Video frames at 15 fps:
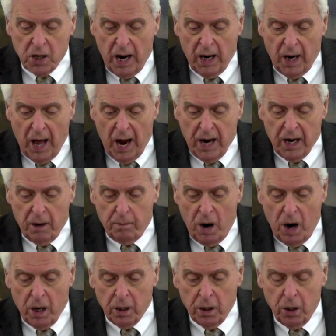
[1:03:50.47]
I lie
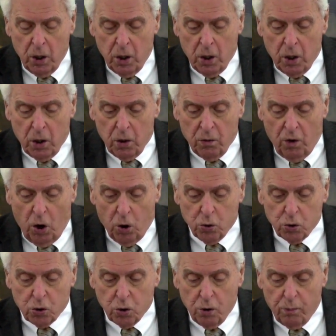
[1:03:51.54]
among
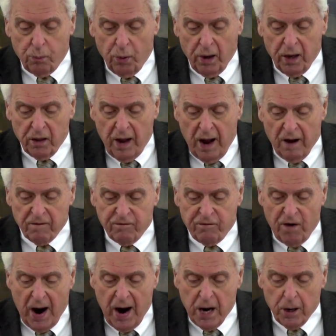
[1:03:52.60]
those who breathe out
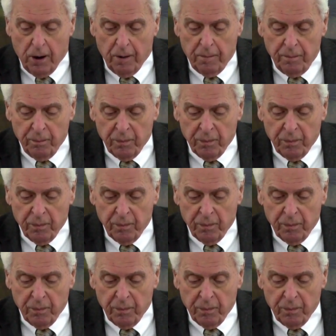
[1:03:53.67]
fire,